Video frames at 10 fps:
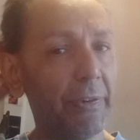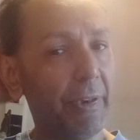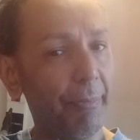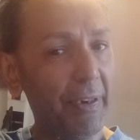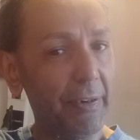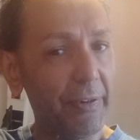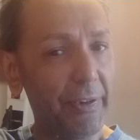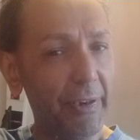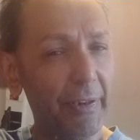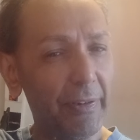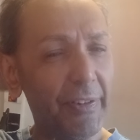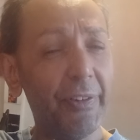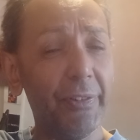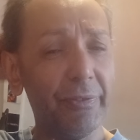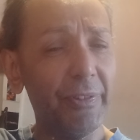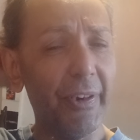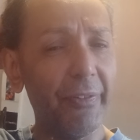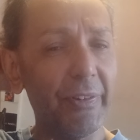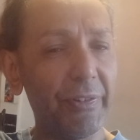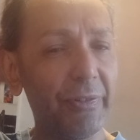Something that,
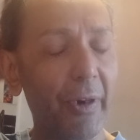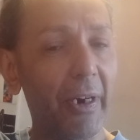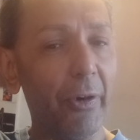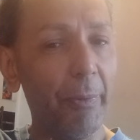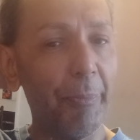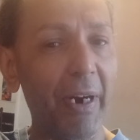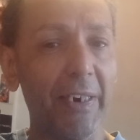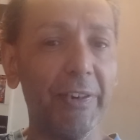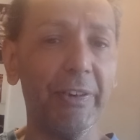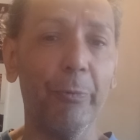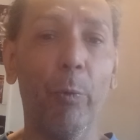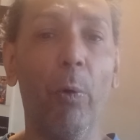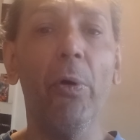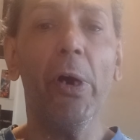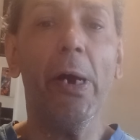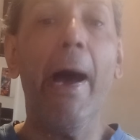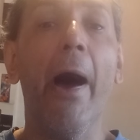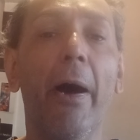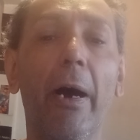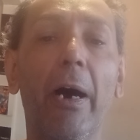there's quite a common practice in war.
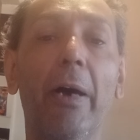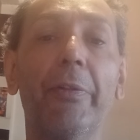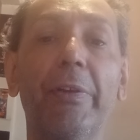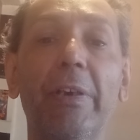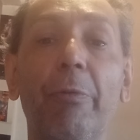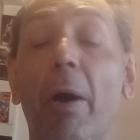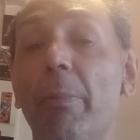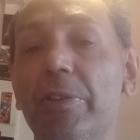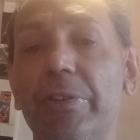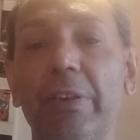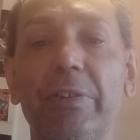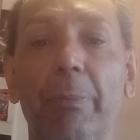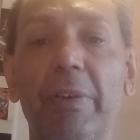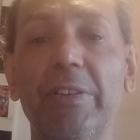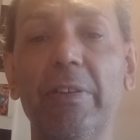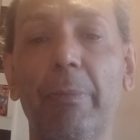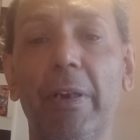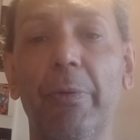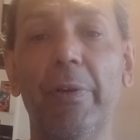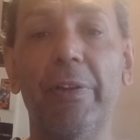The Romans did something
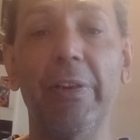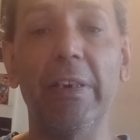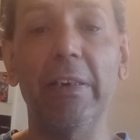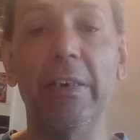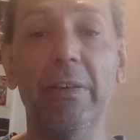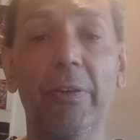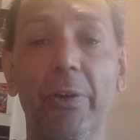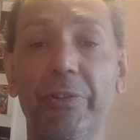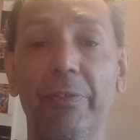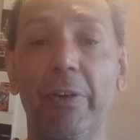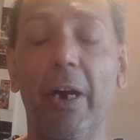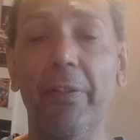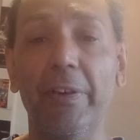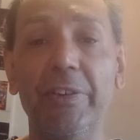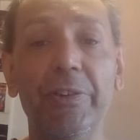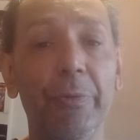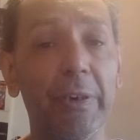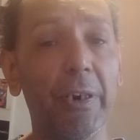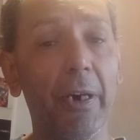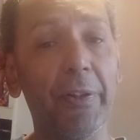similar with the gods of Carthage. When
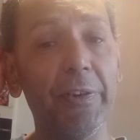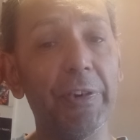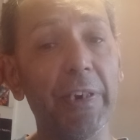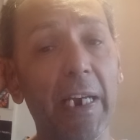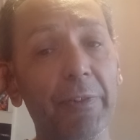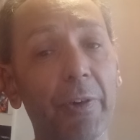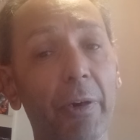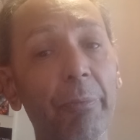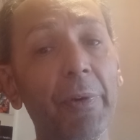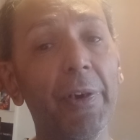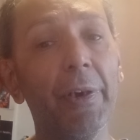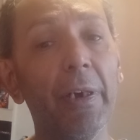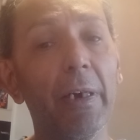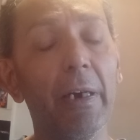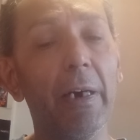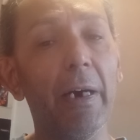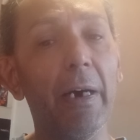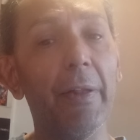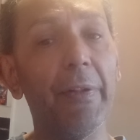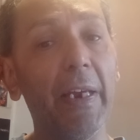Carthage attacked Rome,
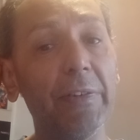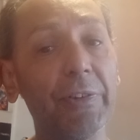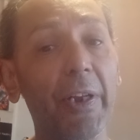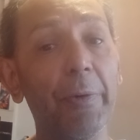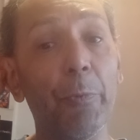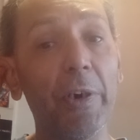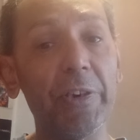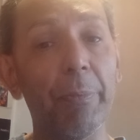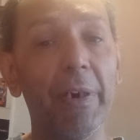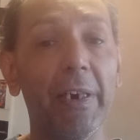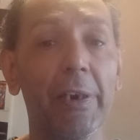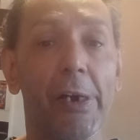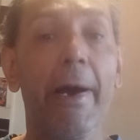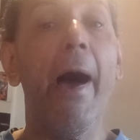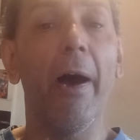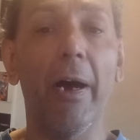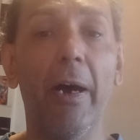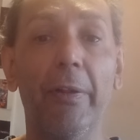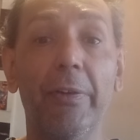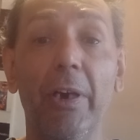they started worshipping
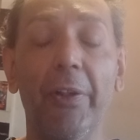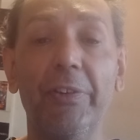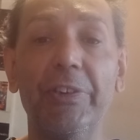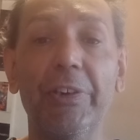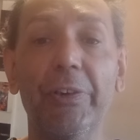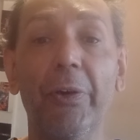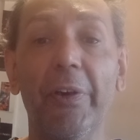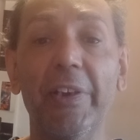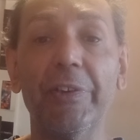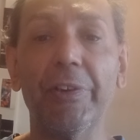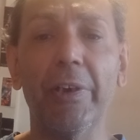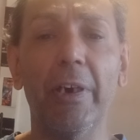the Carthaginian goddess,